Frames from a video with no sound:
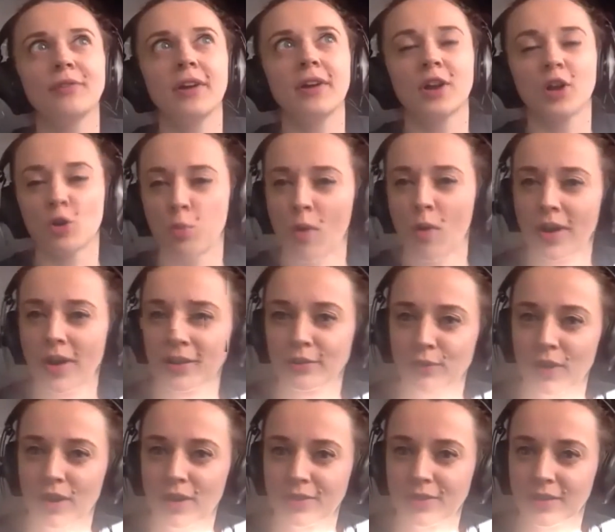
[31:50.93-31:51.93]
acquired
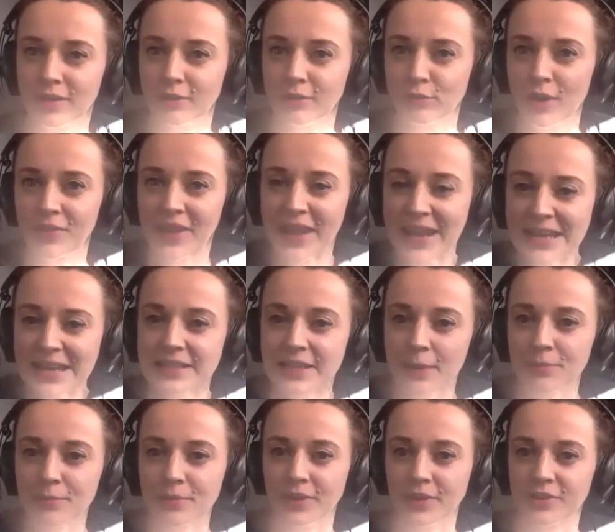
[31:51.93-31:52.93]
a rather
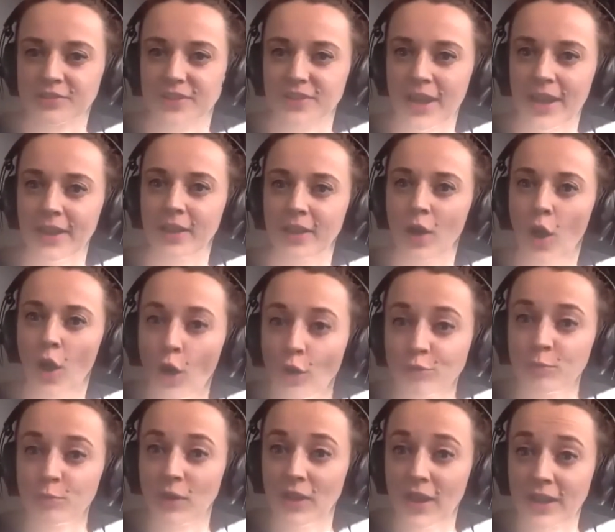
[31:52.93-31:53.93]
in-depth understanding
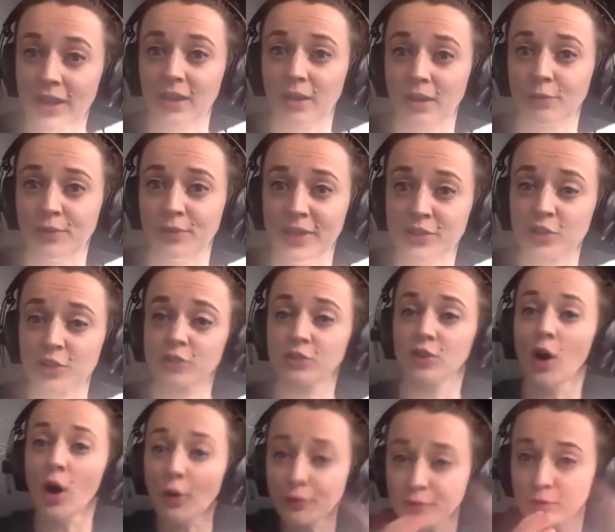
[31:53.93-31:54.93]
of molecular features,
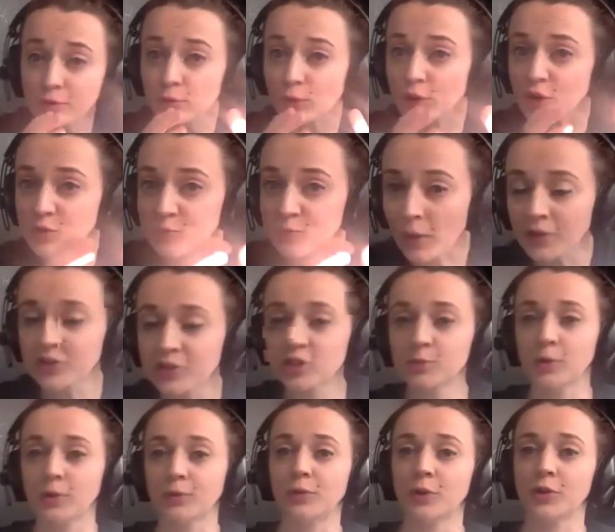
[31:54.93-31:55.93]
often
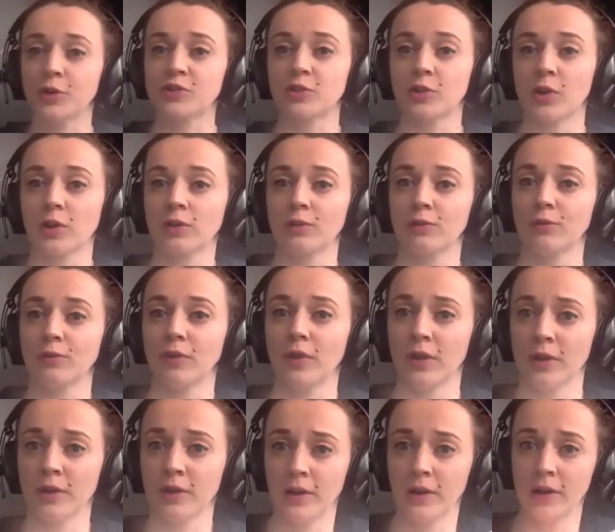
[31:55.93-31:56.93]
responsible for certain
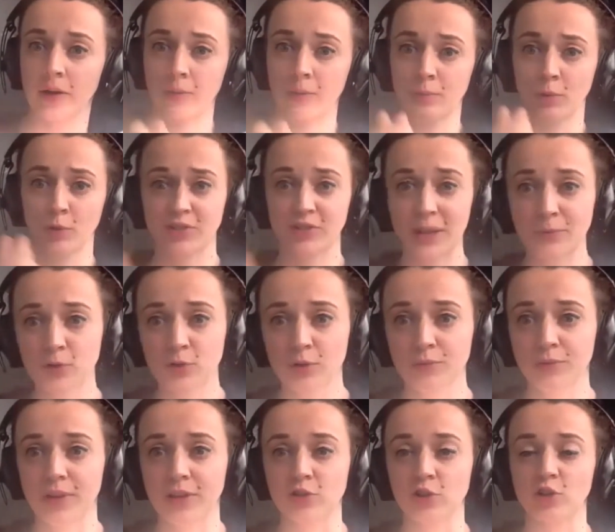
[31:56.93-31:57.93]
perceptual
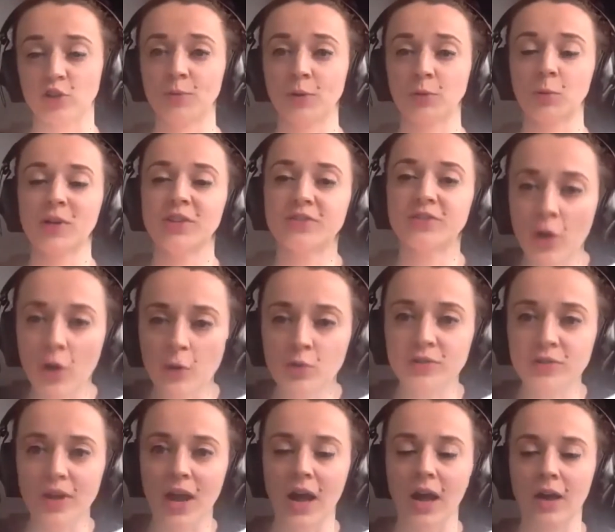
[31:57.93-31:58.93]
features, but we
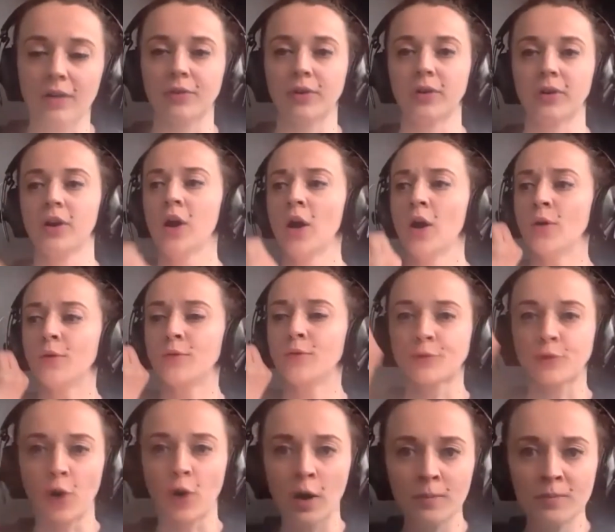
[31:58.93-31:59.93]
don't have a
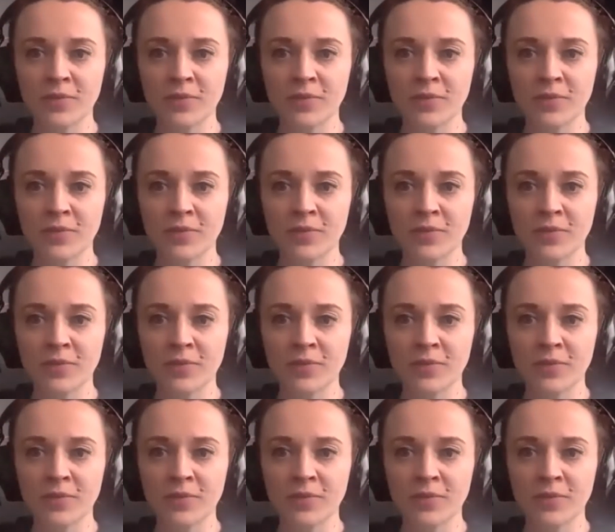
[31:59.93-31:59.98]
from